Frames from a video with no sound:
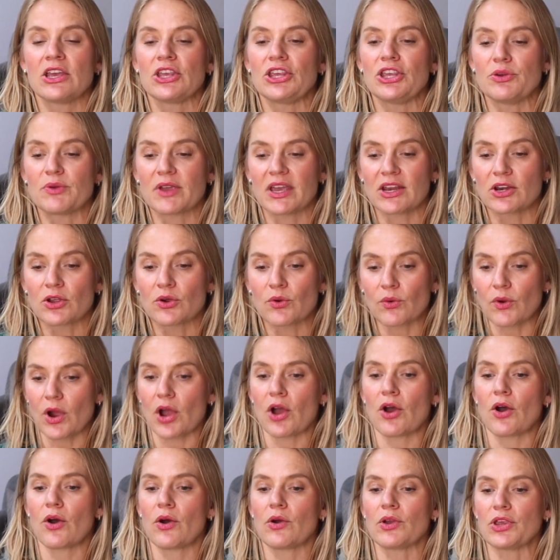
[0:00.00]
You can
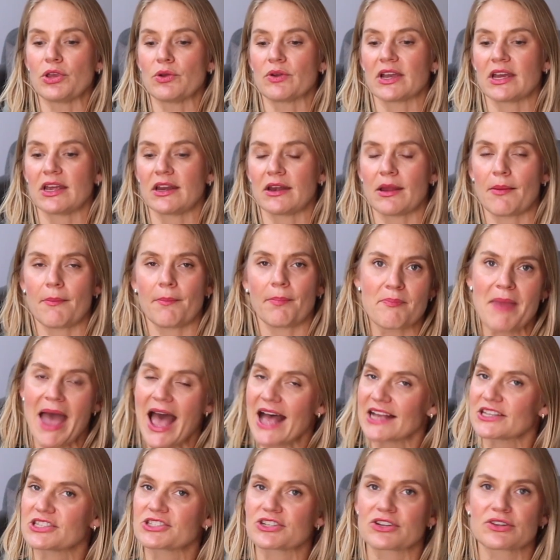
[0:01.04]
grow, you can
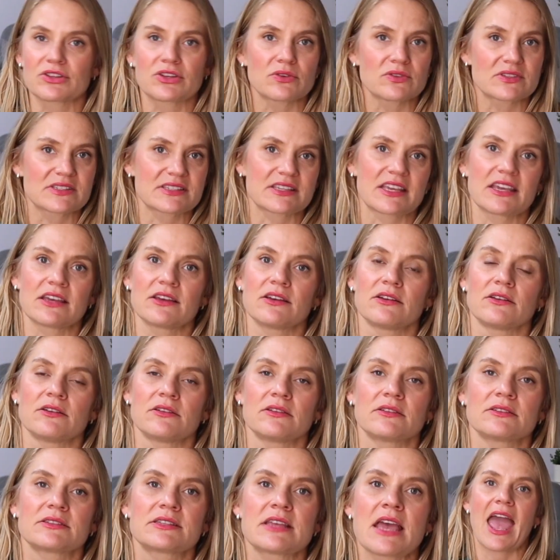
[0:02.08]
master those
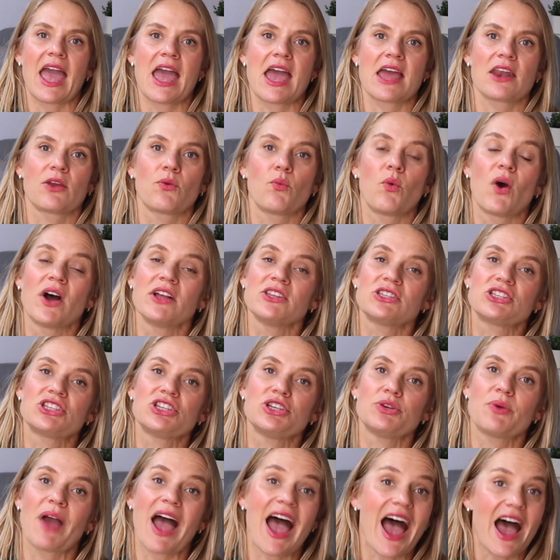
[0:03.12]
skills, and once
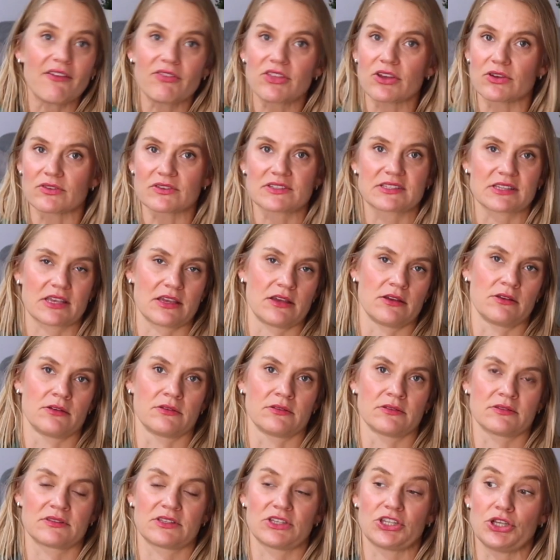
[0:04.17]
you have those
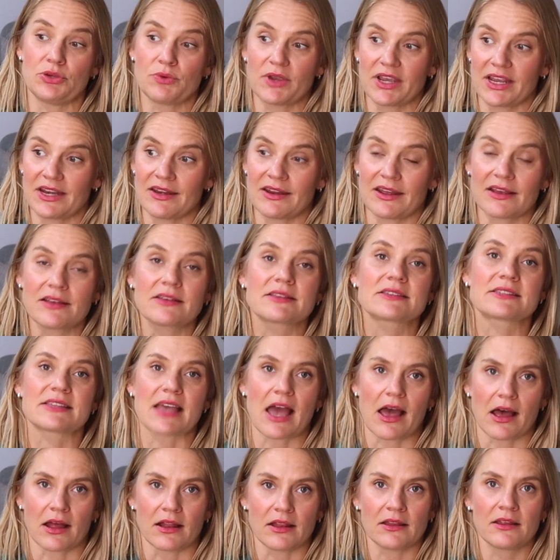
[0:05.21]
skills, you can
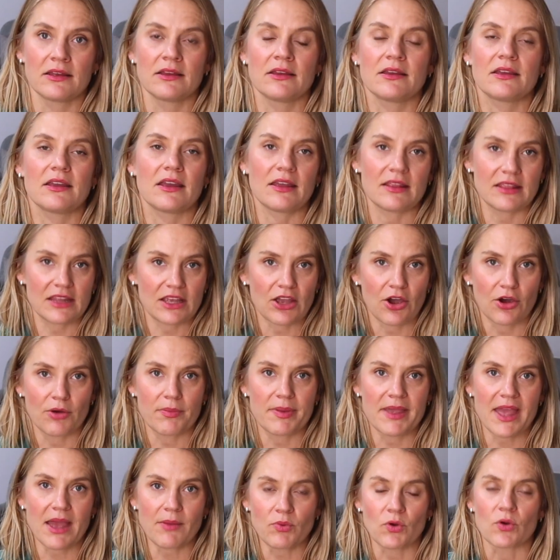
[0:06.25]
excel in the
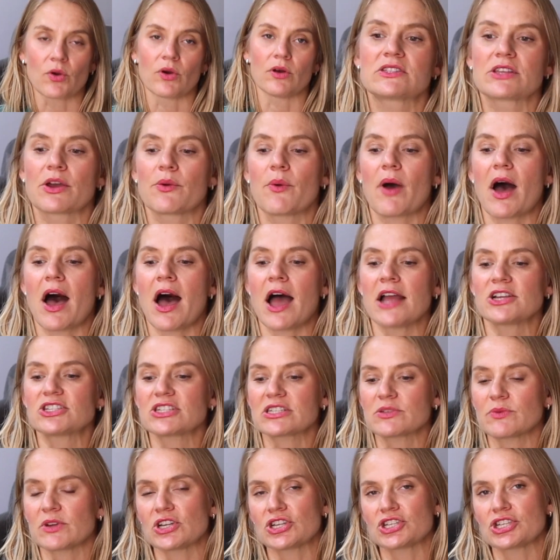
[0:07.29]
OBM role. So I
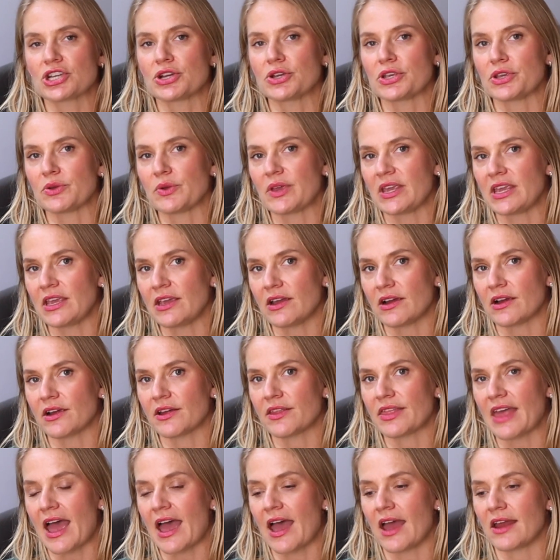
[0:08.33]
just want to show you here
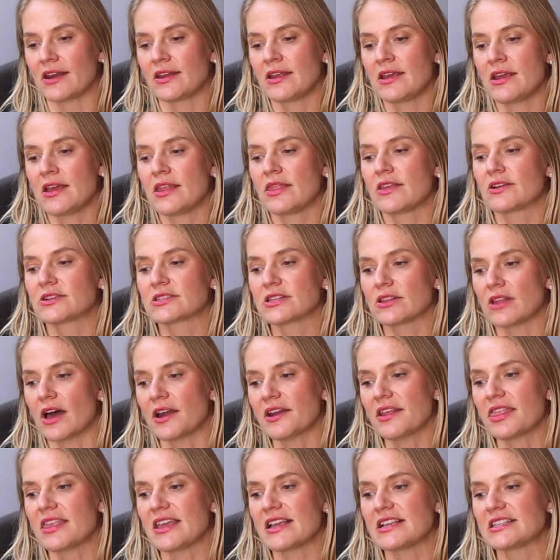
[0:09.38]
that there's a lot
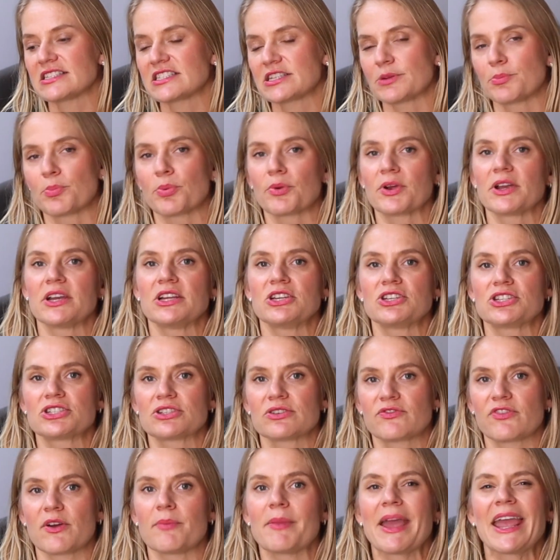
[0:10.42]
of things to bridge
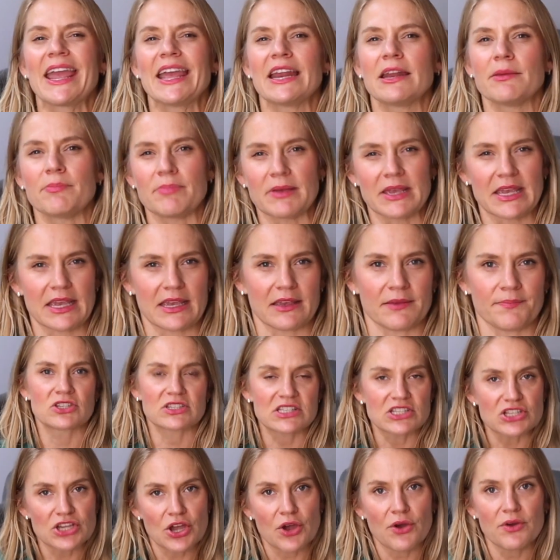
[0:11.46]
from A to B.
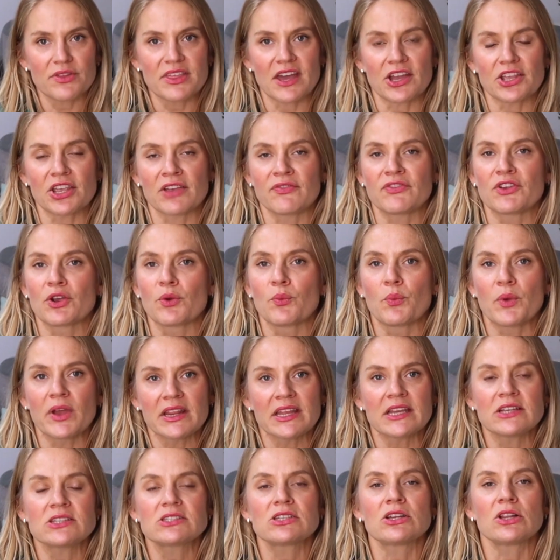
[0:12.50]
Just know that if you're
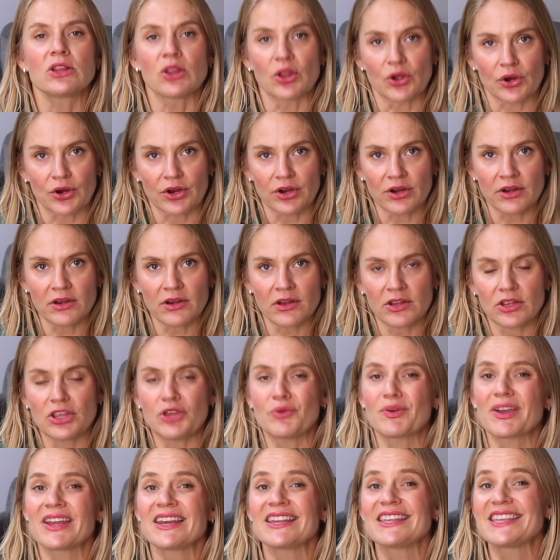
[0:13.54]
willing to learn,
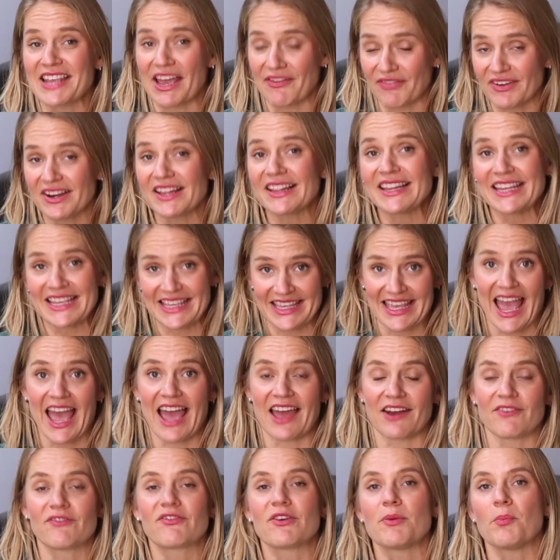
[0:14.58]
you can definitely
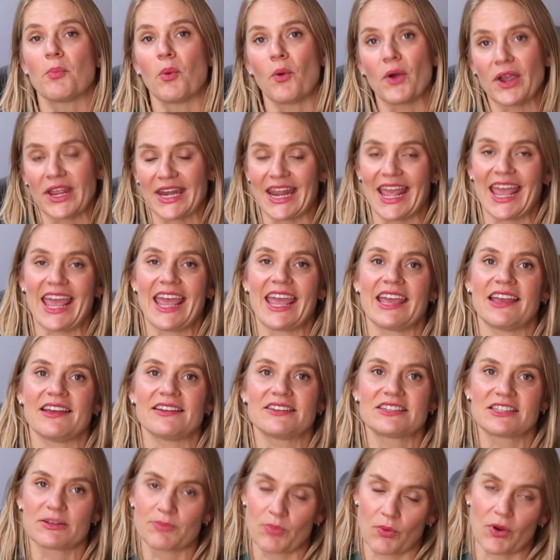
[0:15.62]
get from point A
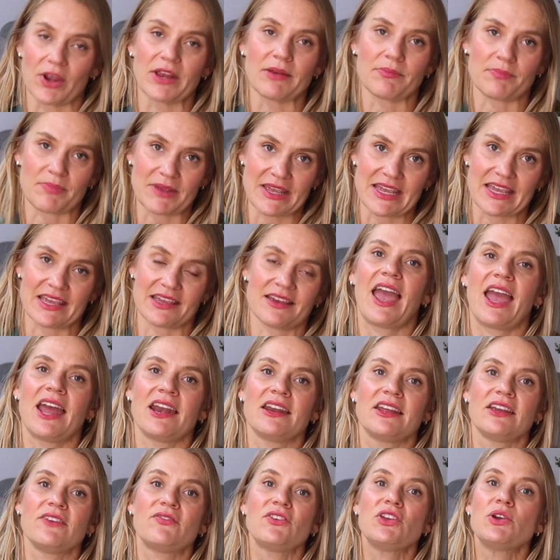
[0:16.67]
to point B.
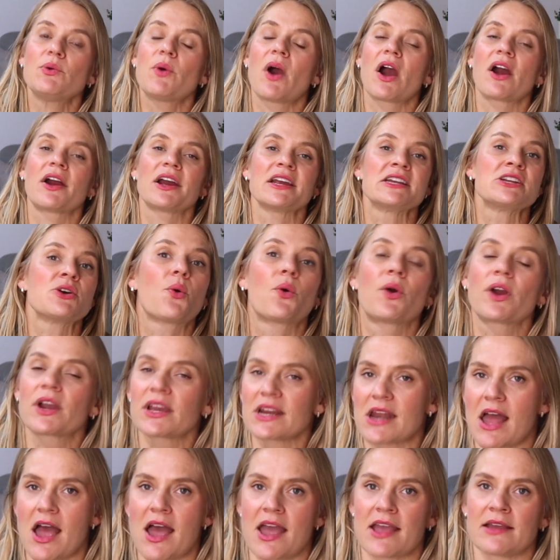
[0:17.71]
And if you are an
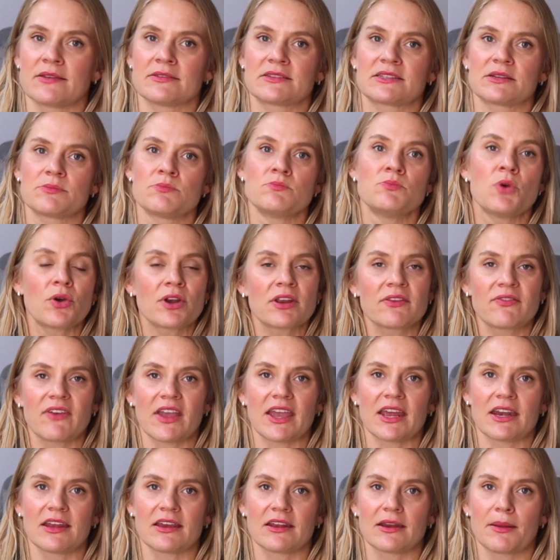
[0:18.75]
organized,
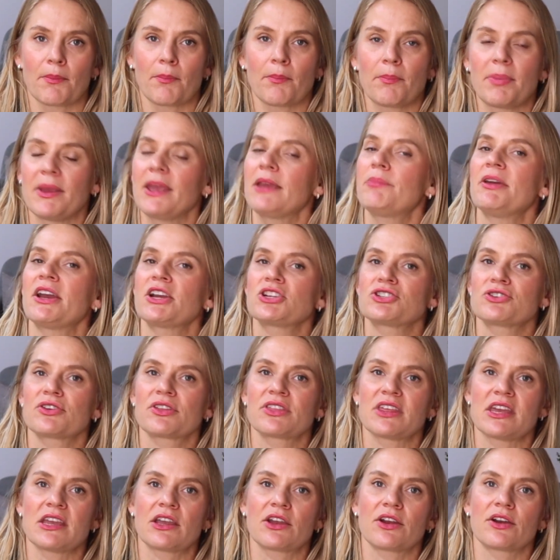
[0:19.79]
motivated, big picture
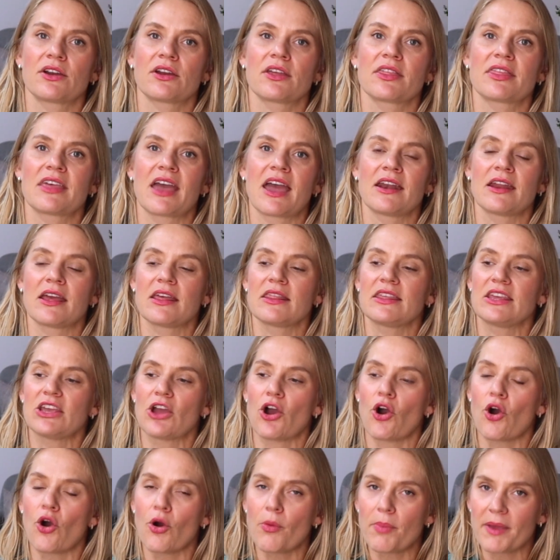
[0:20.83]
thinker, then
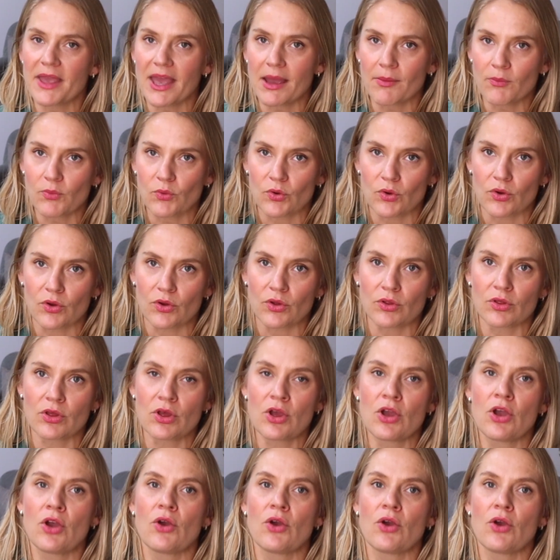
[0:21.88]
the OBM role